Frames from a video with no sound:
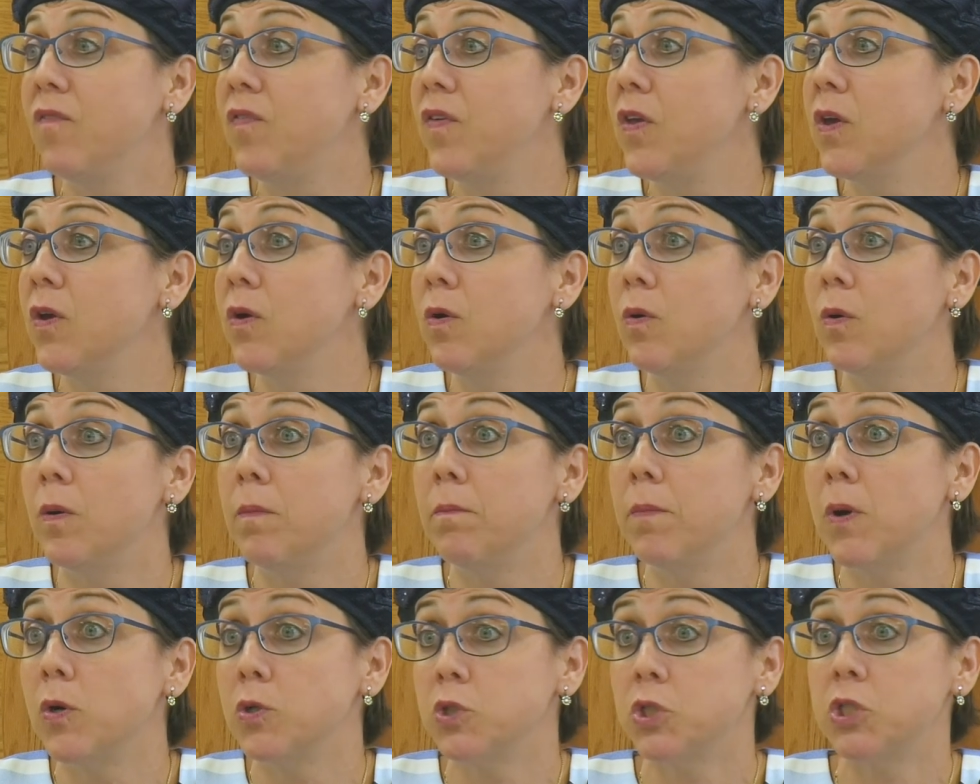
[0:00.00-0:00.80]
view
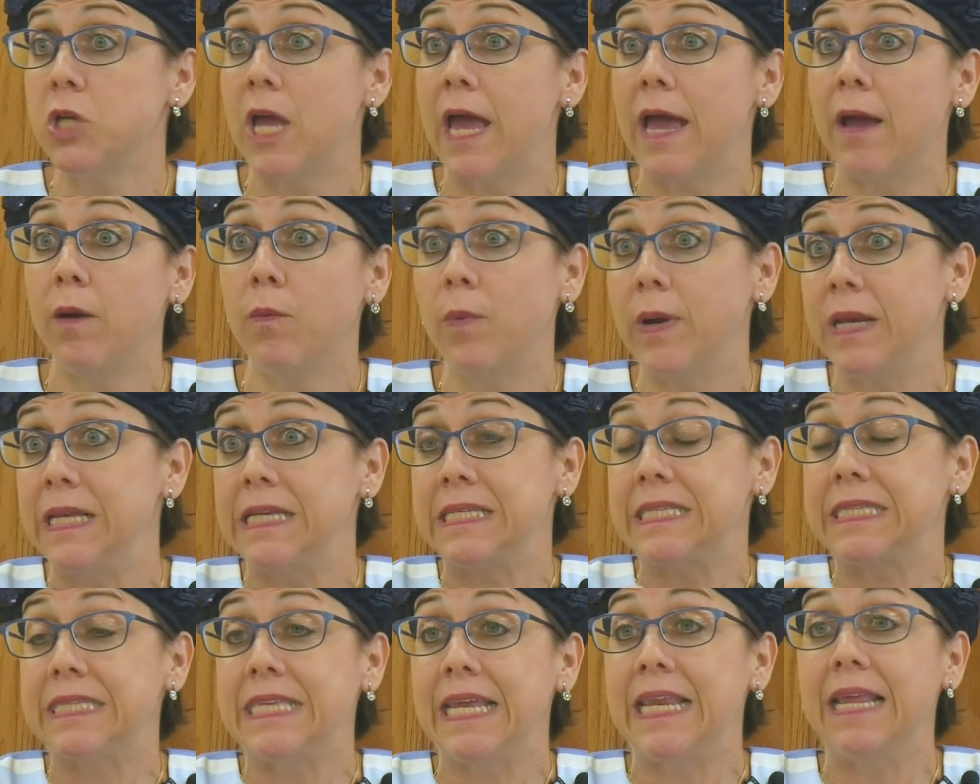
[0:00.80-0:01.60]
Moshe when
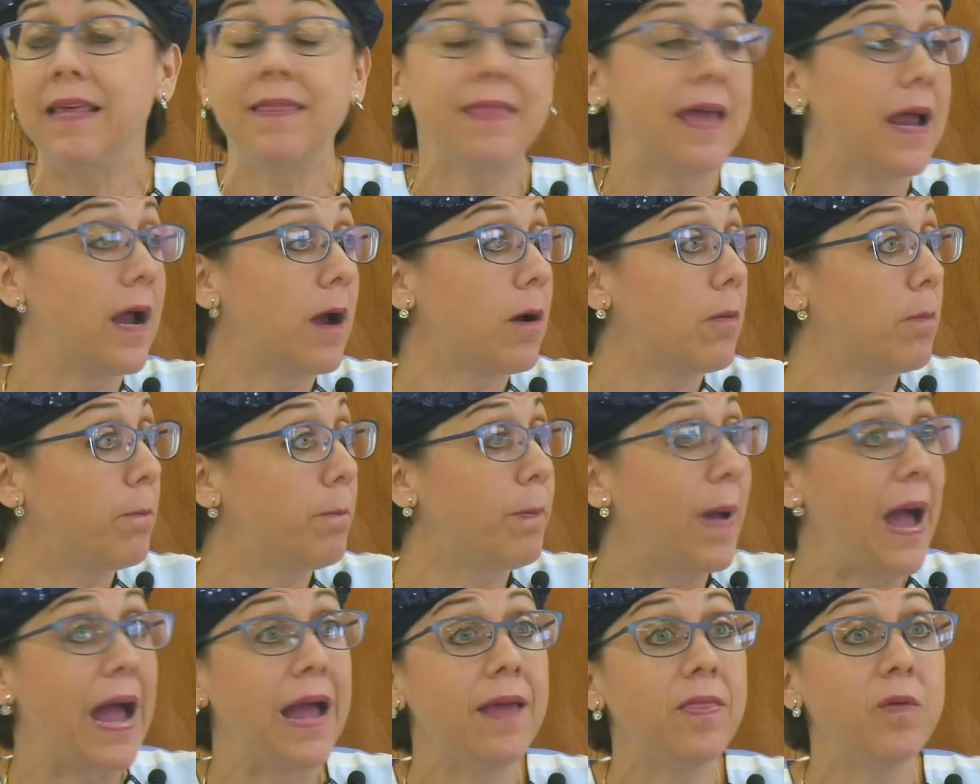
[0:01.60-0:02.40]
he's sitting there
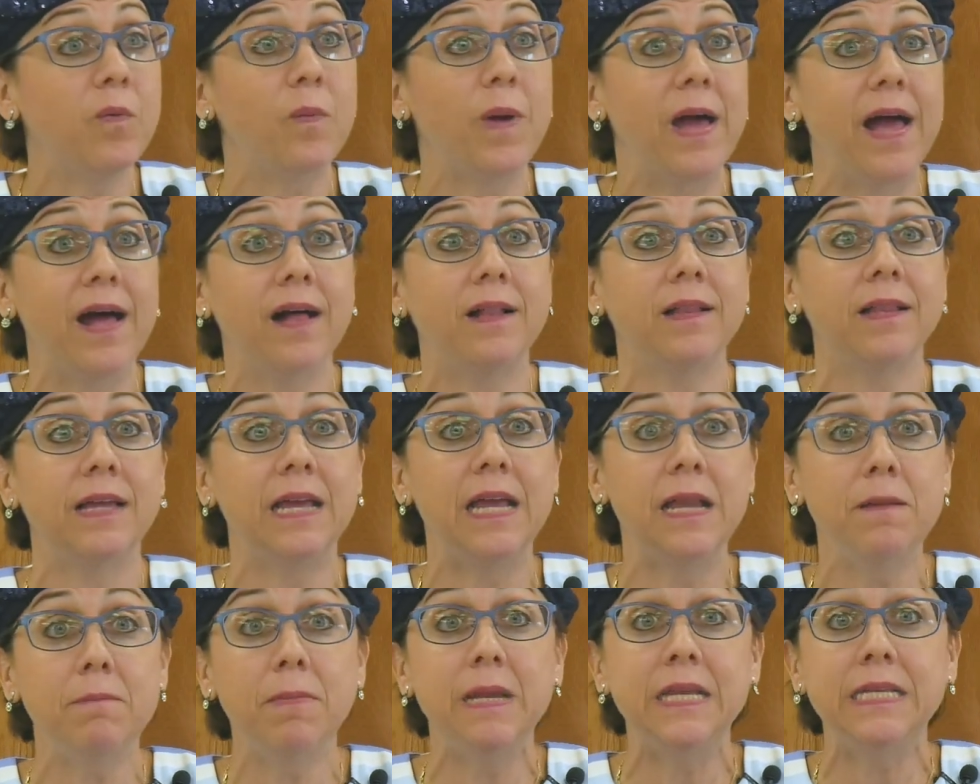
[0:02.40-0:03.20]
by the well
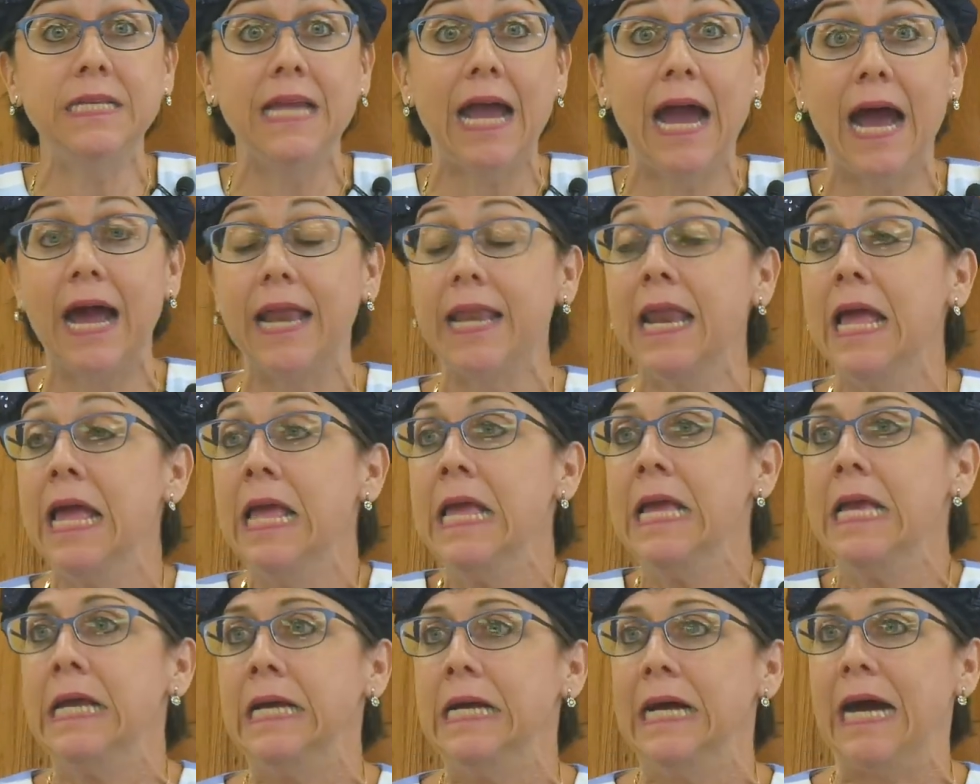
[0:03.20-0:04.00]
in Midian,
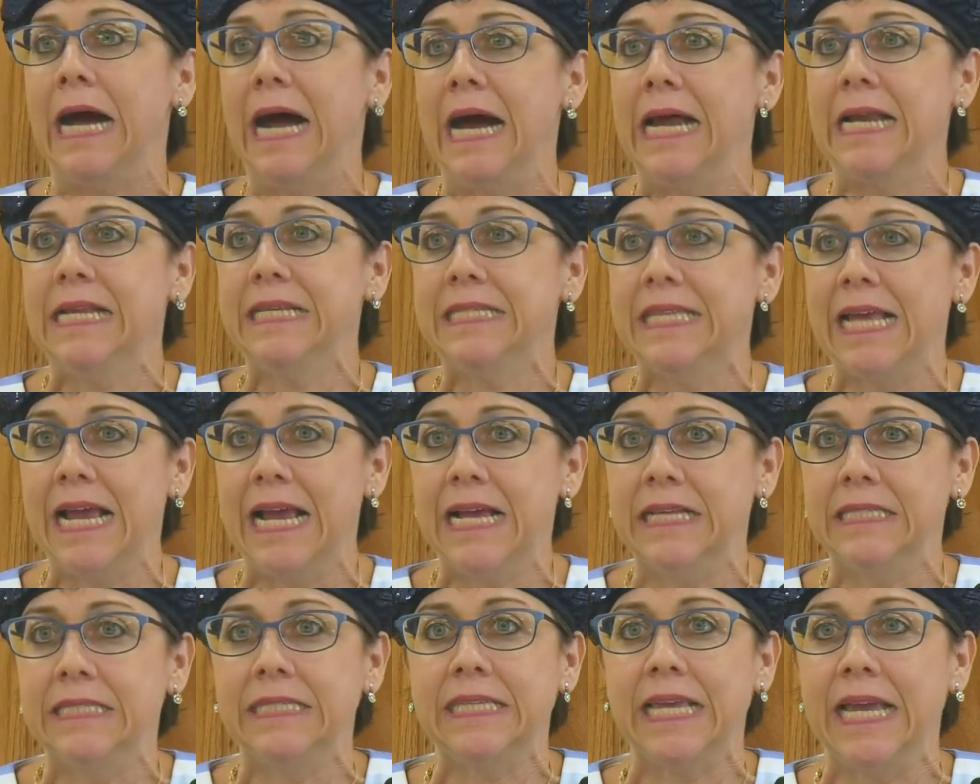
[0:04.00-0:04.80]
on his
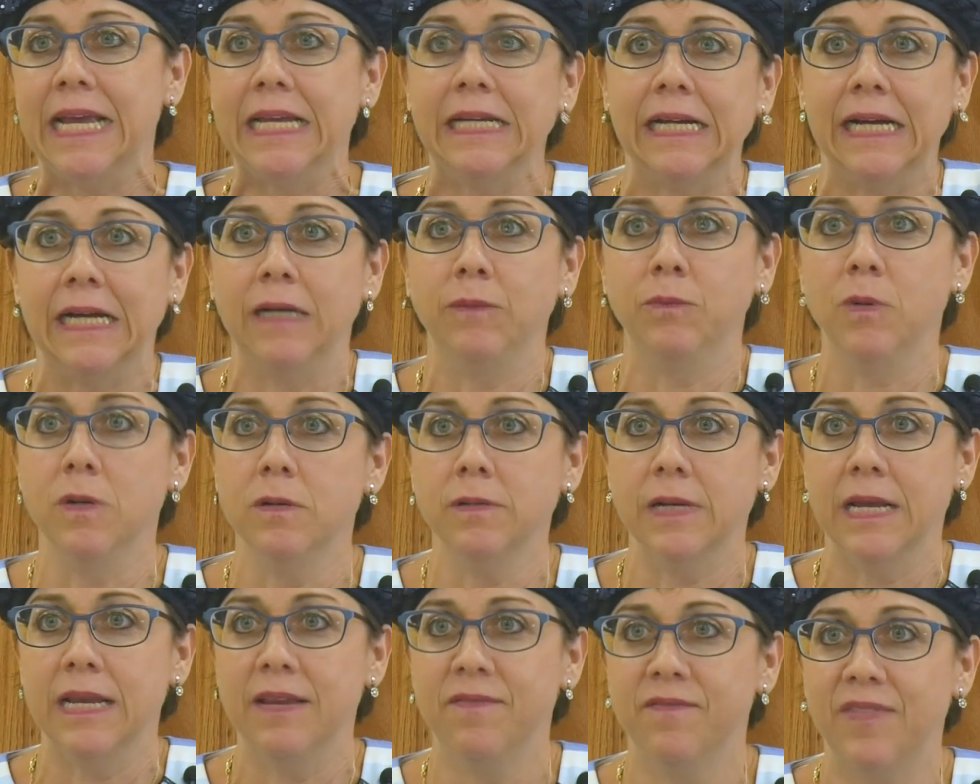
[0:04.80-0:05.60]
hands saying, I
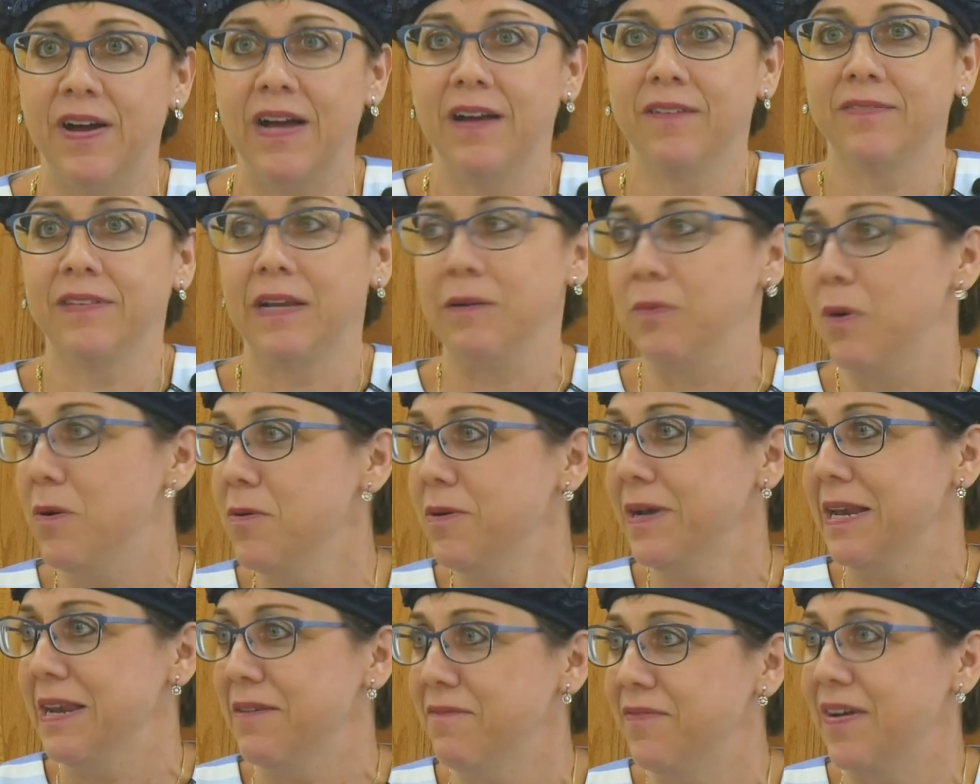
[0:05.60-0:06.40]
won't get involved, I
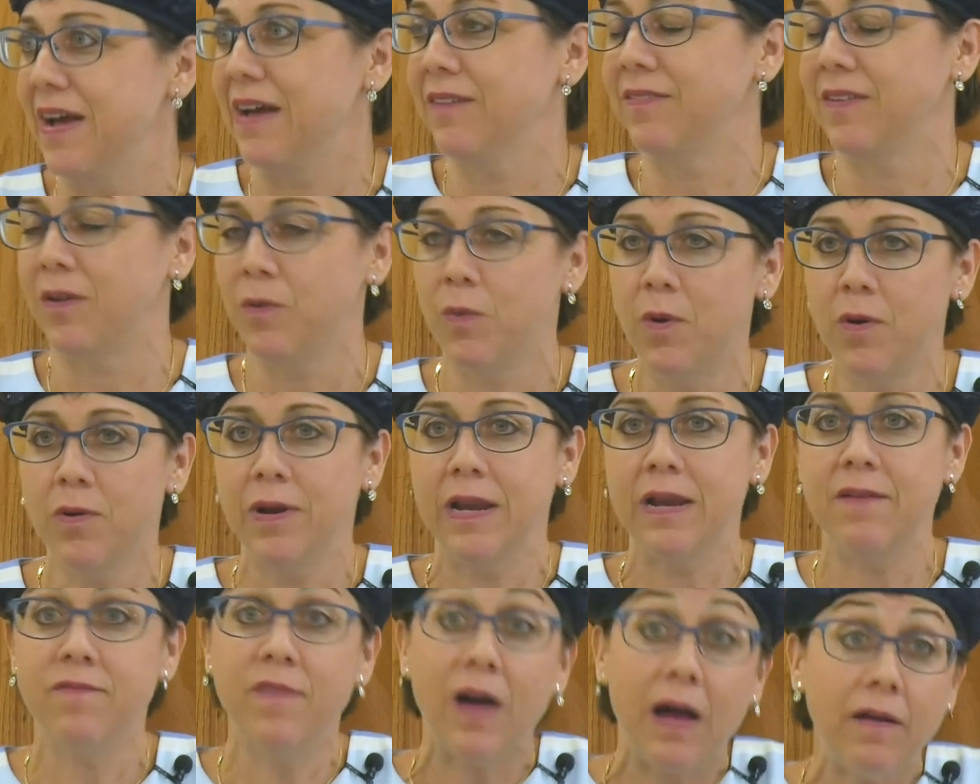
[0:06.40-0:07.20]
won't get involved, I won't
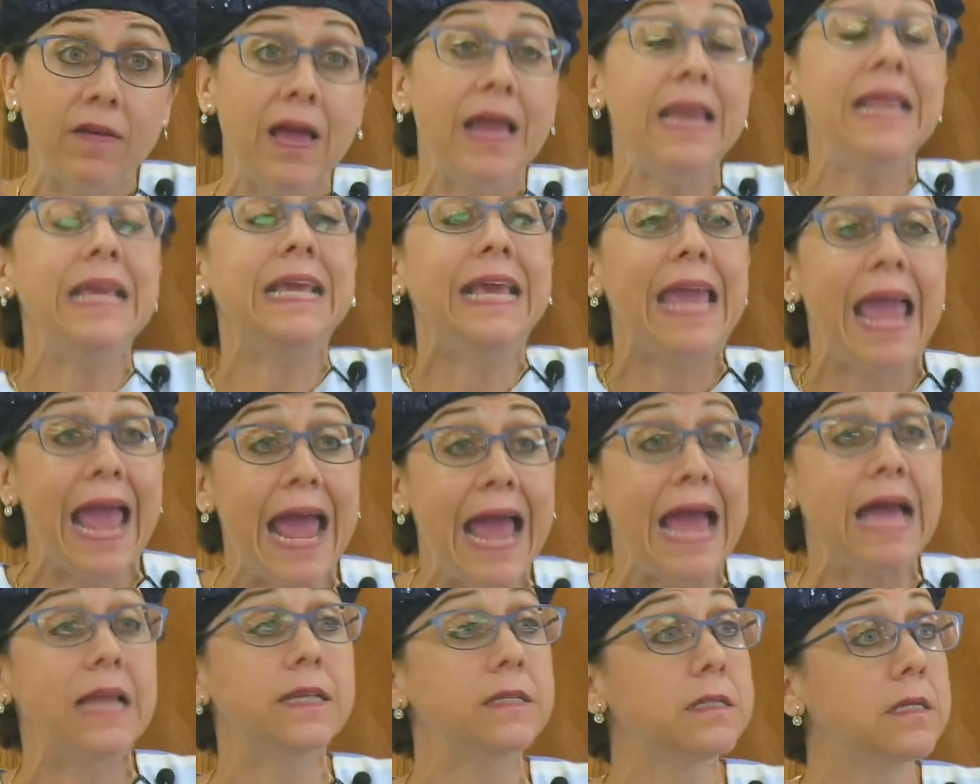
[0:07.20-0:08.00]
get involved. And he
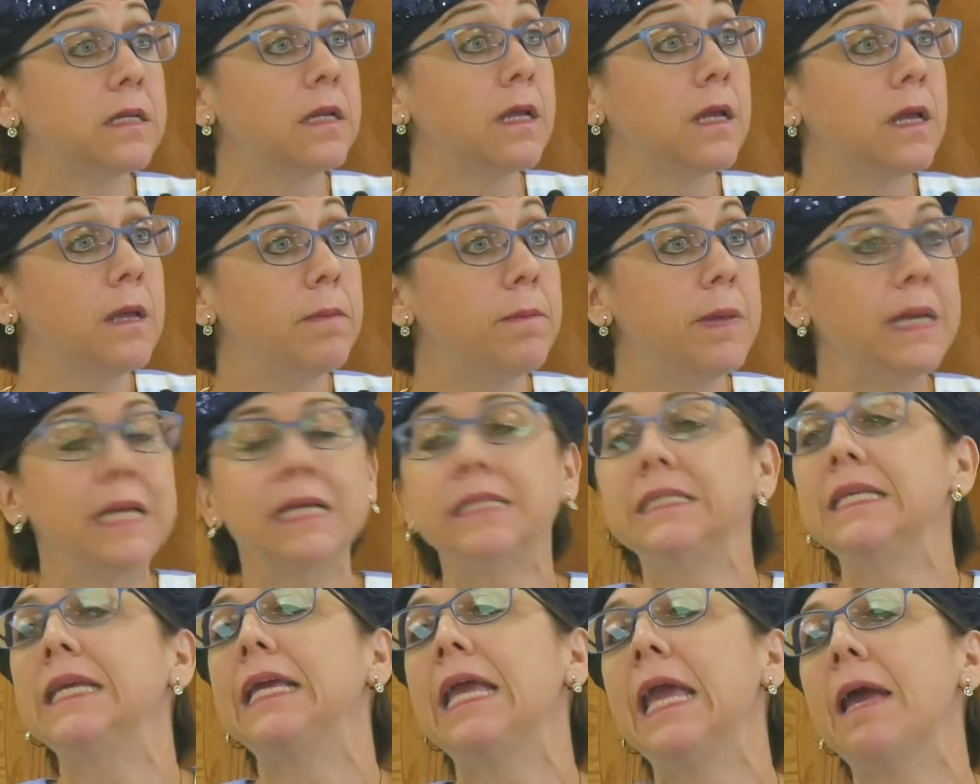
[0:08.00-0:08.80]
can't,
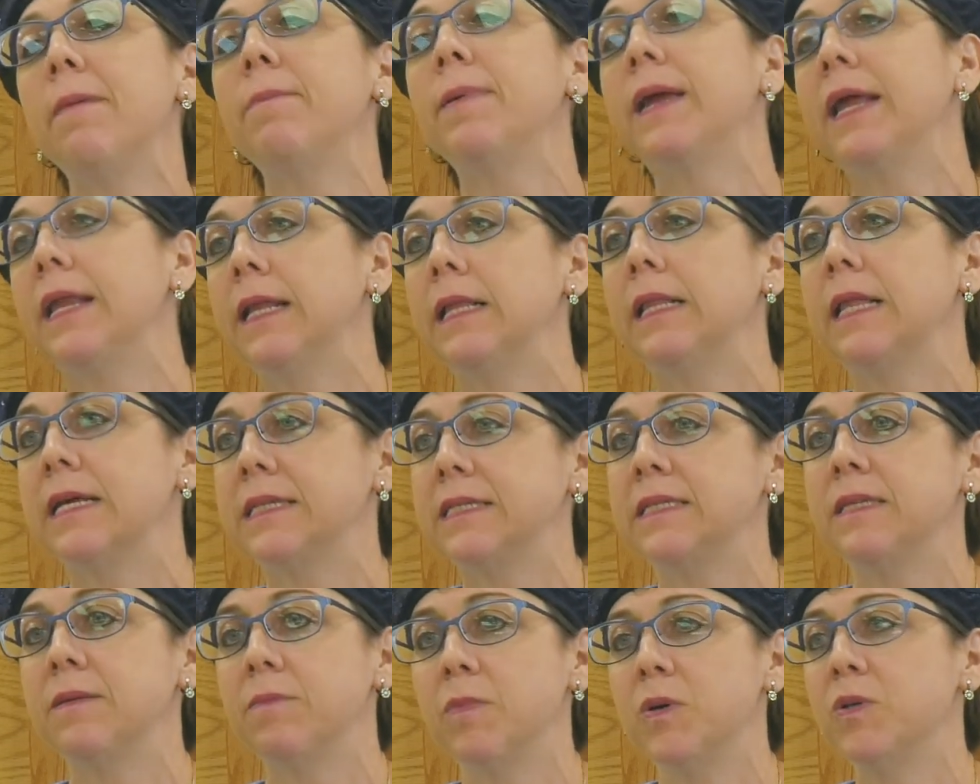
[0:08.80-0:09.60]
because he can't be any
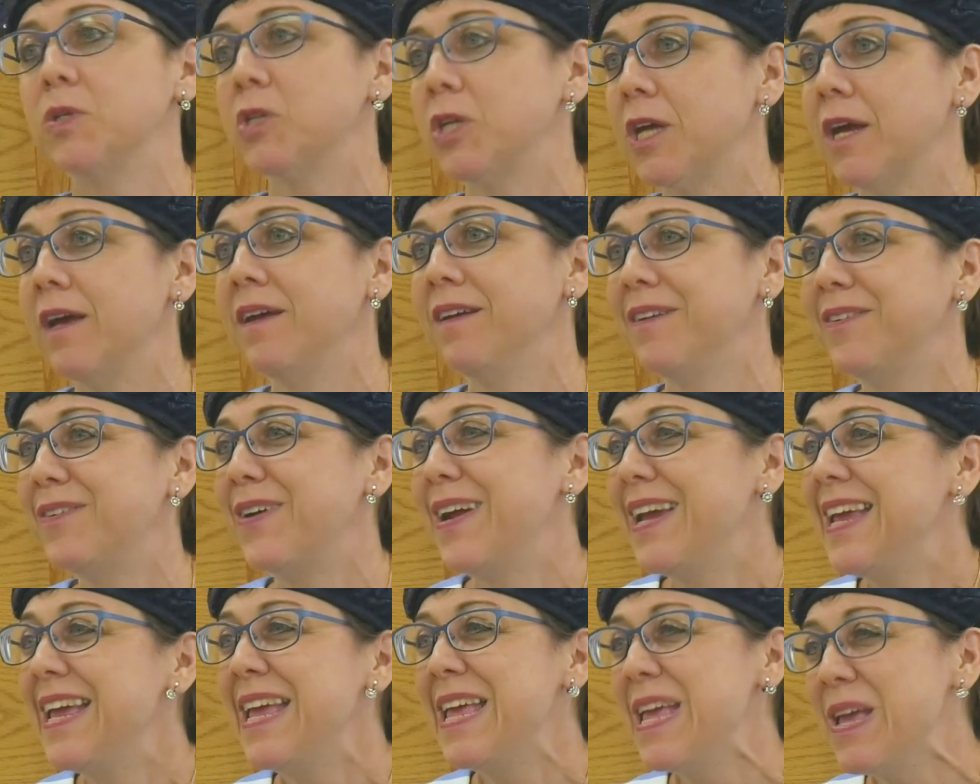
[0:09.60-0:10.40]
less than Moshe,
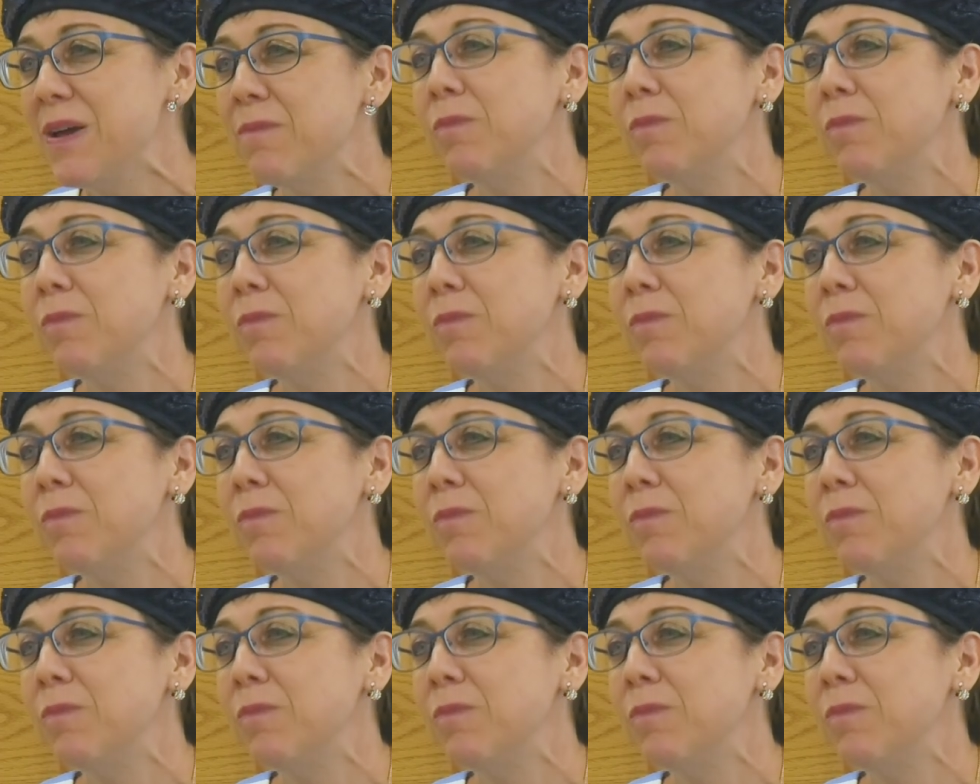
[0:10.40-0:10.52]
right?